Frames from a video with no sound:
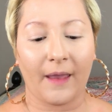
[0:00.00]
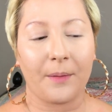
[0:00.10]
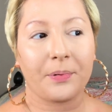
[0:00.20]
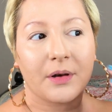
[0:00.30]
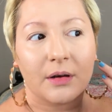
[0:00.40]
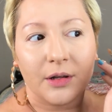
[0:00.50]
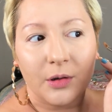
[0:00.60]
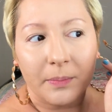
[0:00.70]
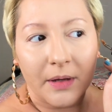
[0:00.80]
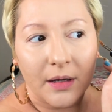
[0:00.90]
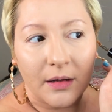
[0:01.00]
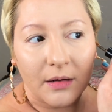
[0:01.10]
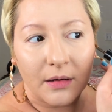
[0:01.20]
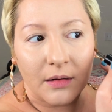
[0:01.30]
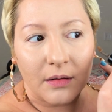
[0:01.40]
I put a little
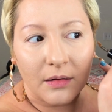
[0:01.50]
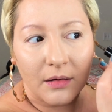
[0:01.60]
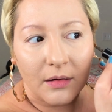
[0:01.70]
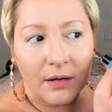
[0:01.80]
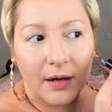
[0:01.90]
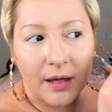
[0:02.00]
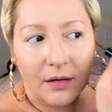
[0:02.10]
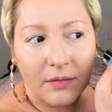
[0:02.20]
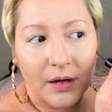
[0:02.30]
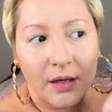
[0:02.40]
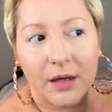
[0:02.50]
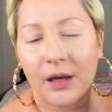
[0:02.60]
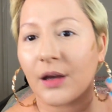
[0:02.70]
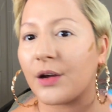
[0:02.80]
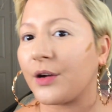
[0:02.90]
bit like right
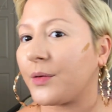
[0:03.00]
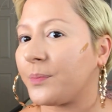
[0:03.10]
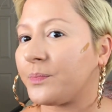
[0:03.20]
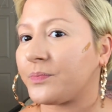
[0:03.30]
here.